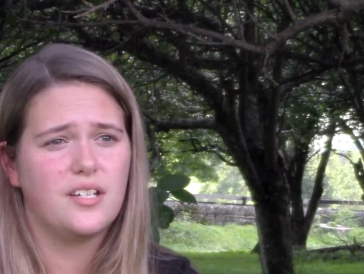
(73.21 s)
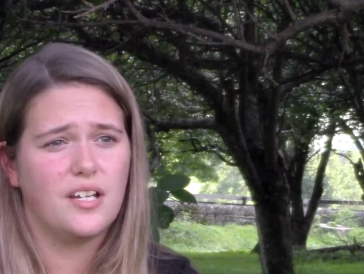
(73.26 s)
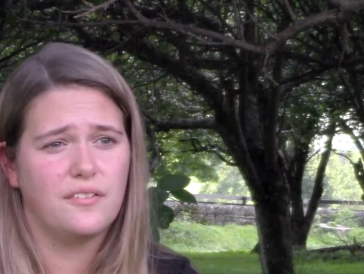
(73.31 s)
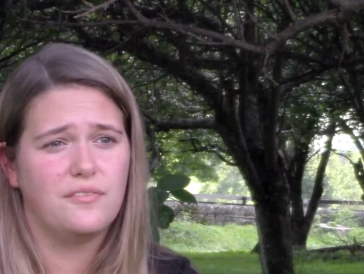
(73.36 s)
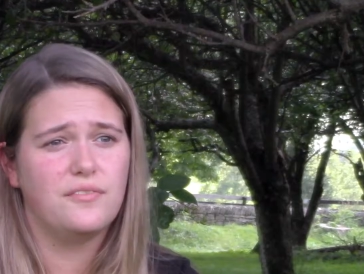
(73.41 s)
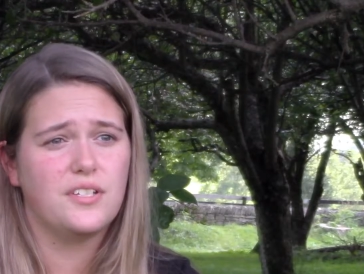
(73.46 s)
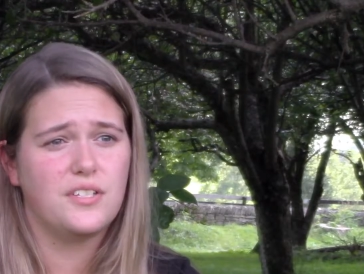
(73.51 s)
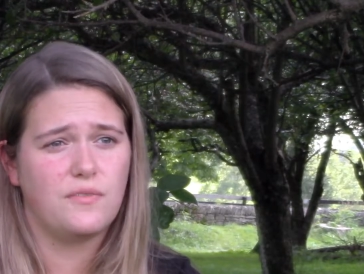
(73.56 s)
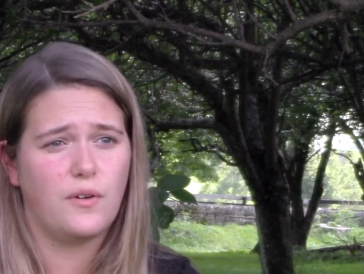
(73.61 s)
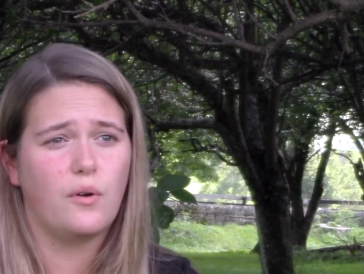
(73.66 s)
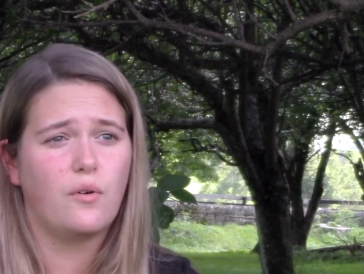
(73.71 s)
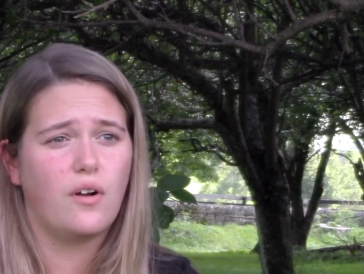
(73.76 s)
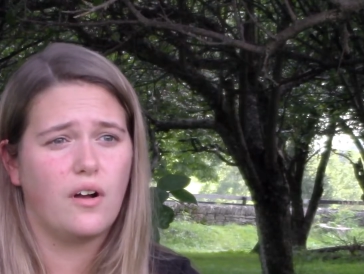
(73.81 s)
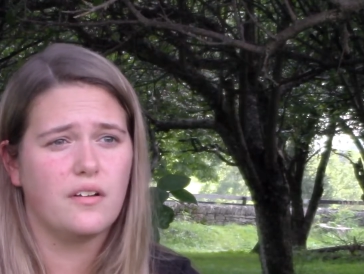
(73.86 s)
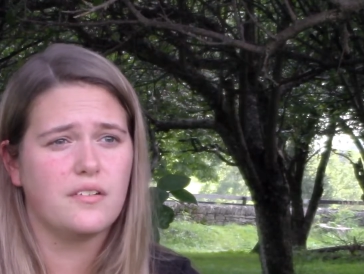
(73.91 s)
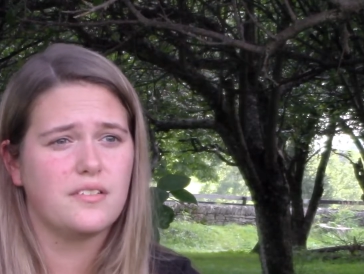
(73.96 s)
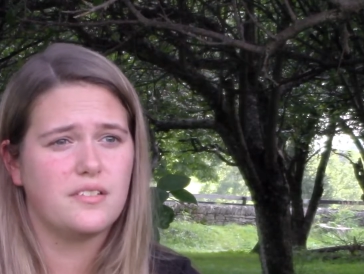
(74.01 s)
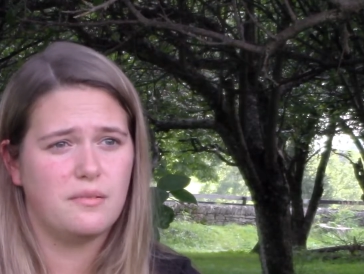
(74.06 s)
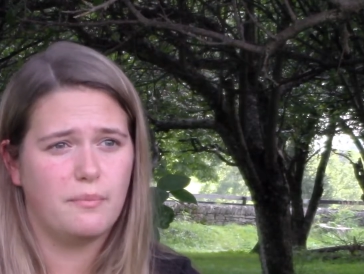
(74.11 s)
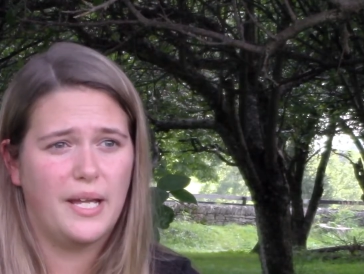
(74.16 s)
toughest phone
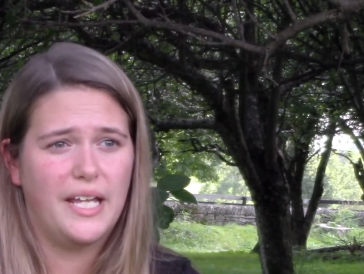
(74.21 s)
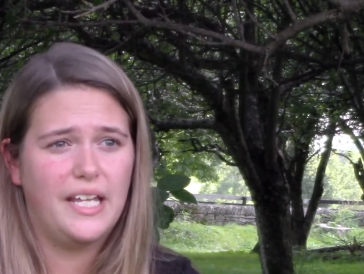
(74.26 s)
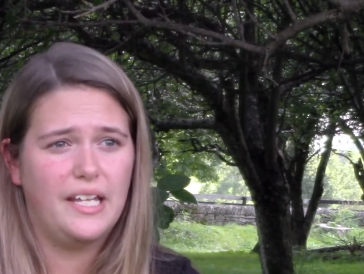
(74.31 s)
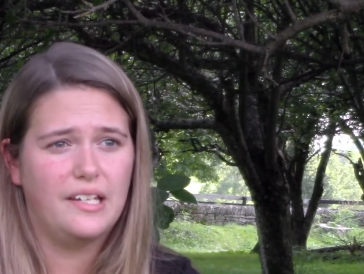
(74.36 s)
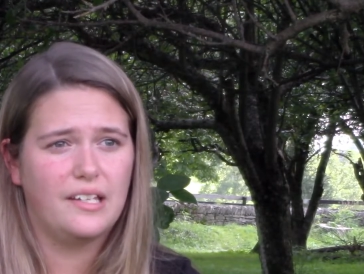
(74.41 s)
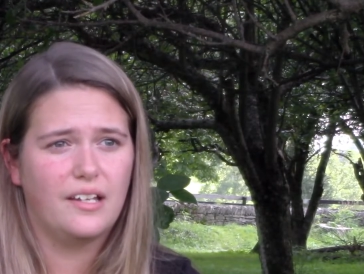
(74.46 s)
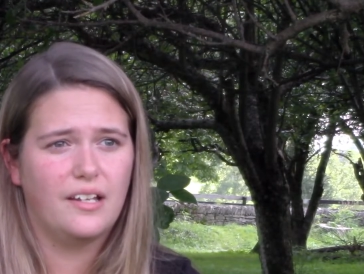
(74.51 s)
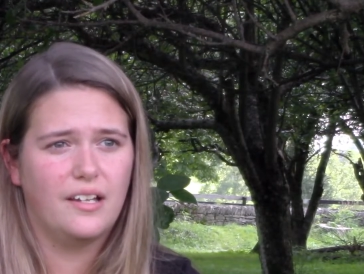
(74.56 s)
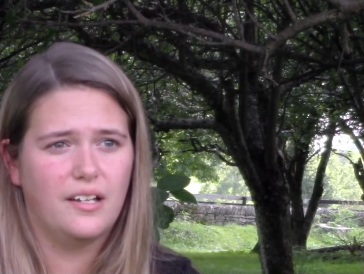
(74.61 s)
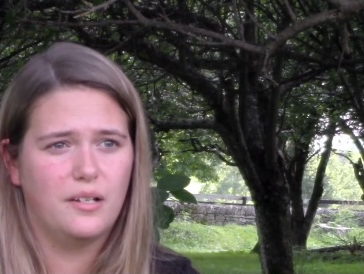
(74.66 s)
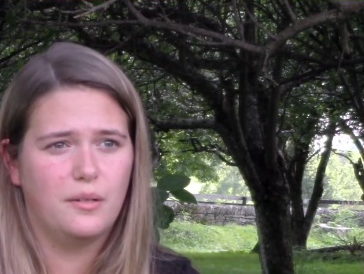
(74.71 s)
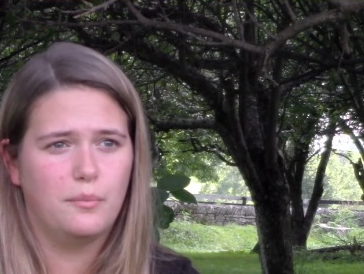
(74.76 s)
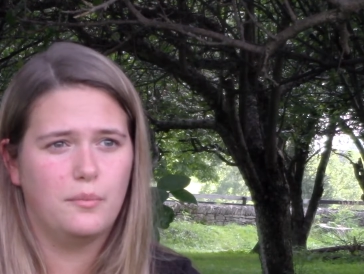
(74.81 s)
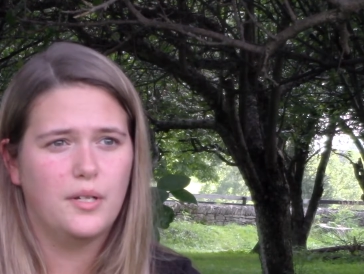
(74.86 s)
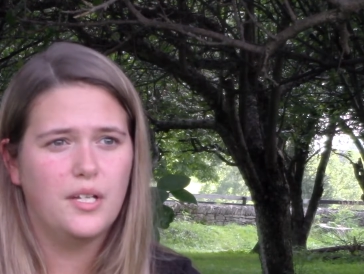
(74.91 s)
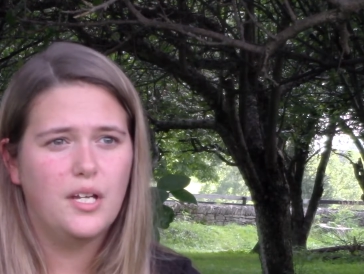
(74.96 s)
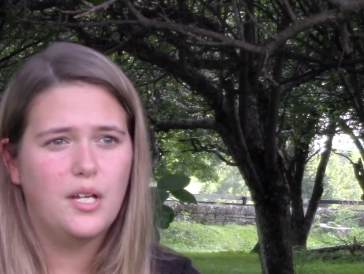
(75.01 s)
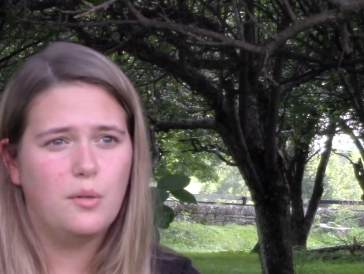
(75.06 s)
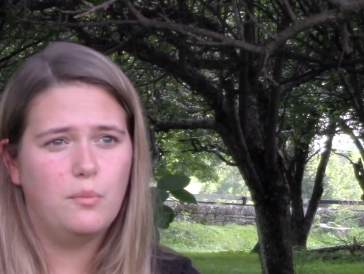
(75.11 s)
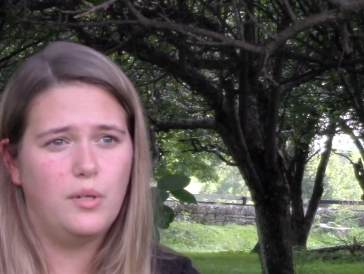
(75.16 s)
calls to make
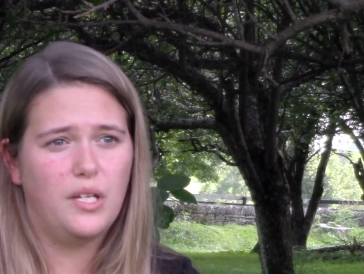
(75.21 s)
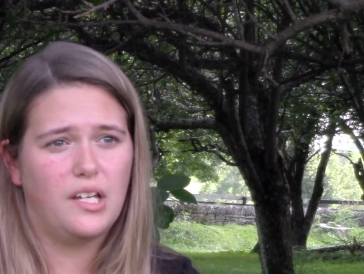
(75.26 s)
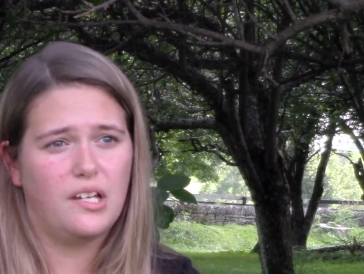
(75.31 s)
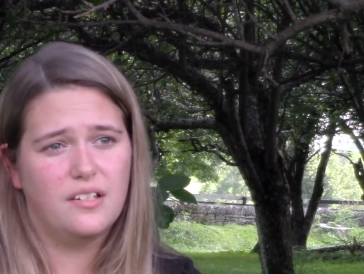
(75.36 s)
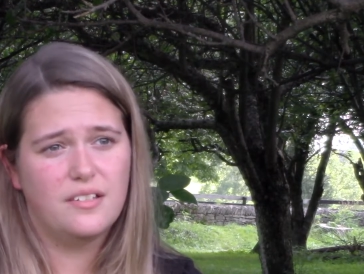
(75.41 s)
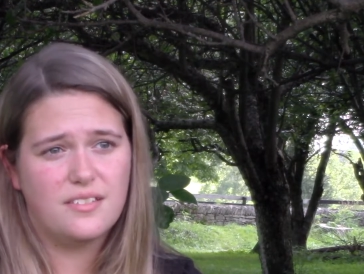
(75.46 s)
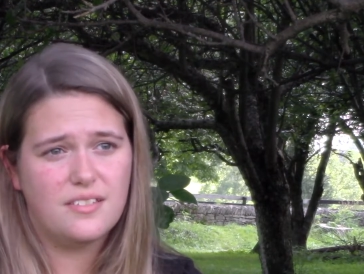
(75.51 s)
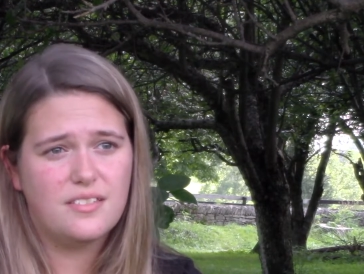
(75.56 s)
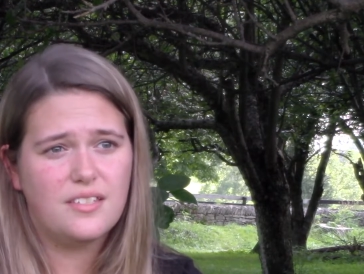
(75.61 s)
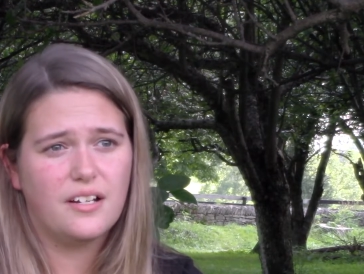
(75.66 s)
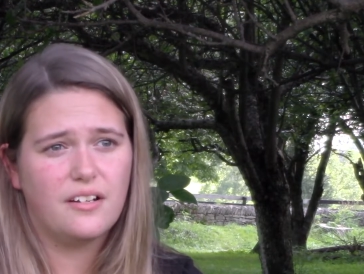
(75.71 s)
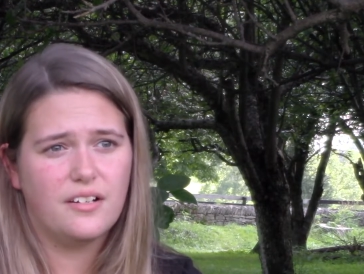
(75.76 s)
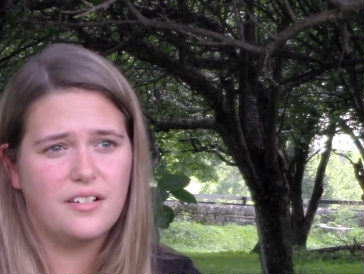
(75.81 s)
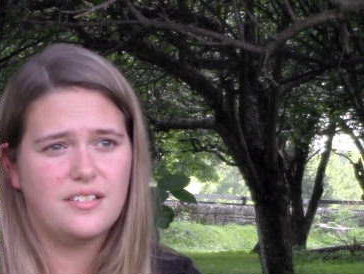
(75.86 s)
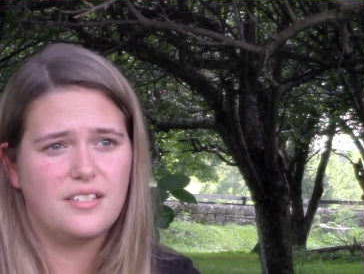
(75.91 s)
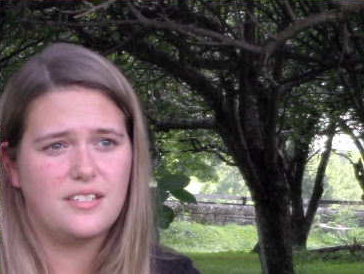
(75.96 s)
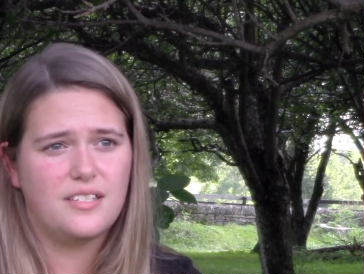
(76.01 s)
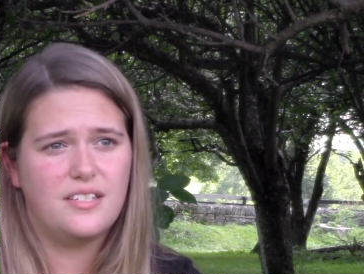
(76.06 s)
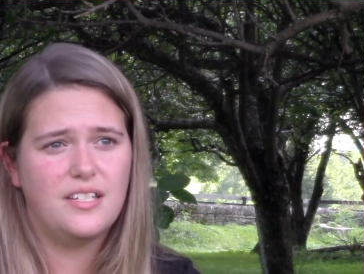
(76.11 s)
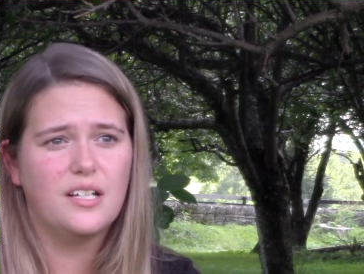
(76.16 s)
because there is
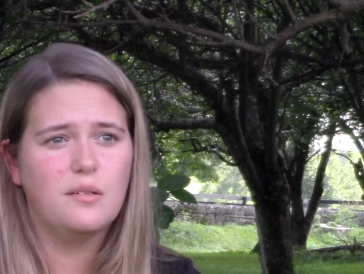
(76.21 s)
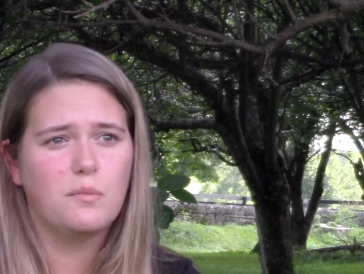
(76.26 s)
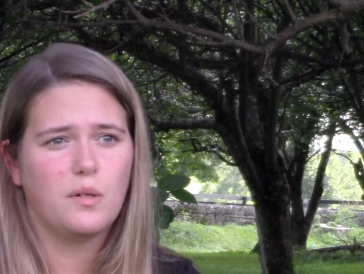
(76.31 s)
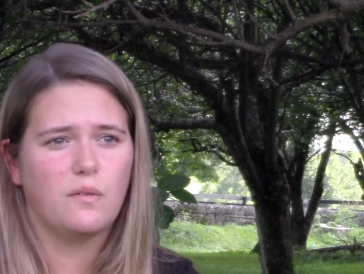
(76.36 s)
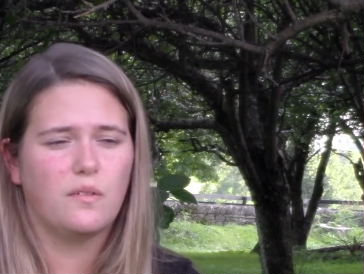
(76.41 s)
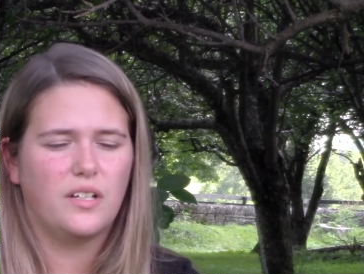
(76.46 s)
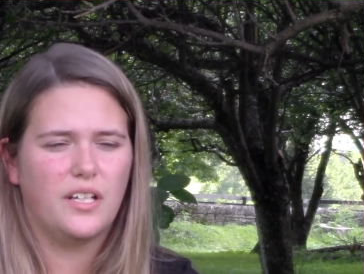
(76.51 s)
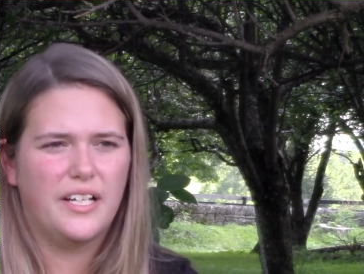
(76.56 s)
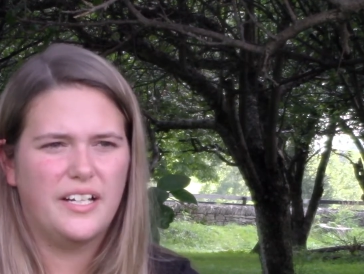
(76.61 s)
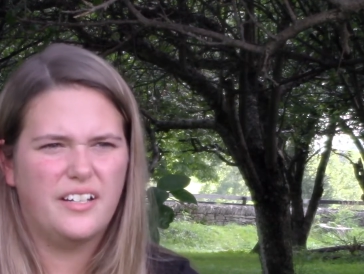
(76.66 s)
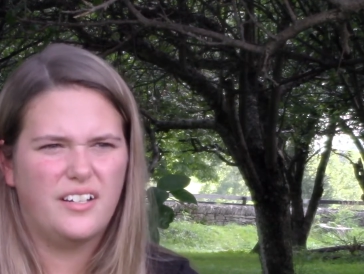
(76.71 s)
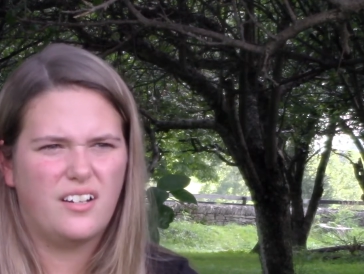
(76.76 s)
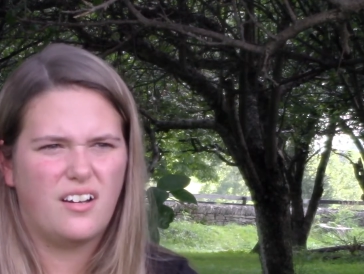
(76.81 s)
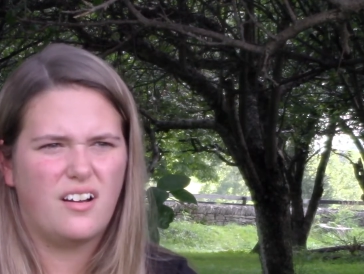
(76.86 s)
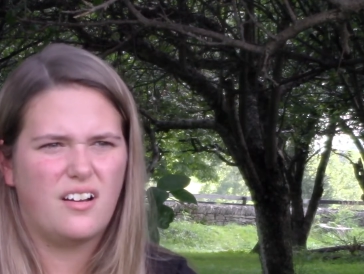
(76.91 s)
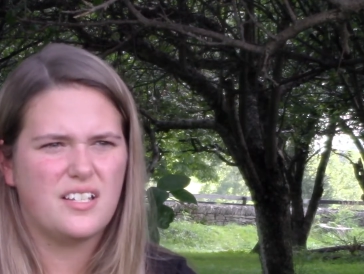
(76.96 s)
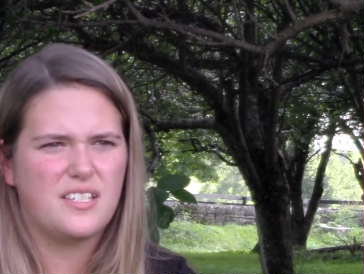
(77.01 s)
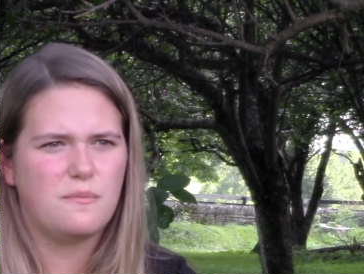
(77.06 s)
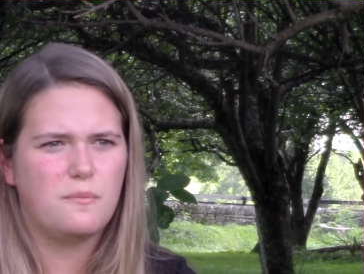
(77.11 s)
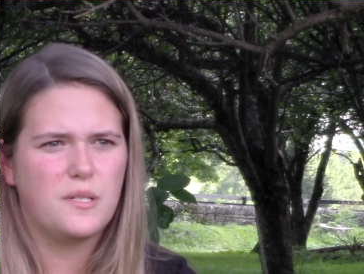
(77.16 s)
a stigma related to
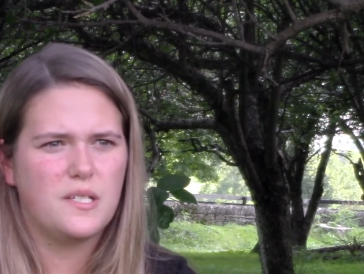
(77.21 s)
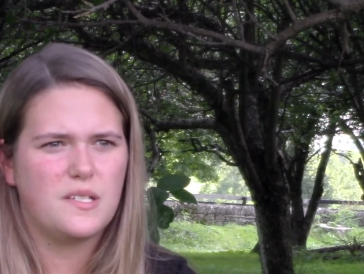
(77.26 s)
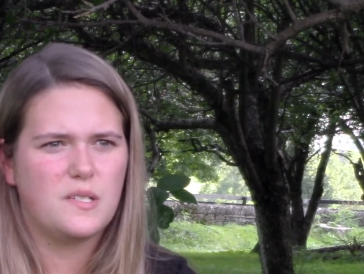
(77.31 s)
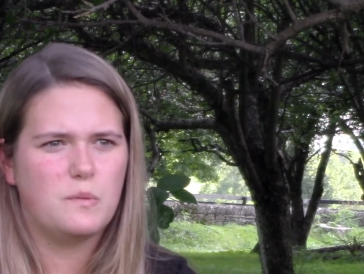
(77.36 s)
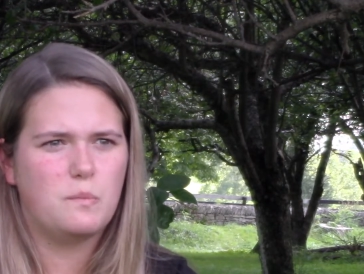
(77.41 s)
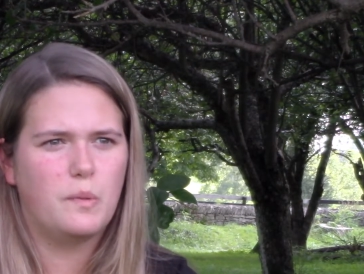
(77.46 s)
hospice.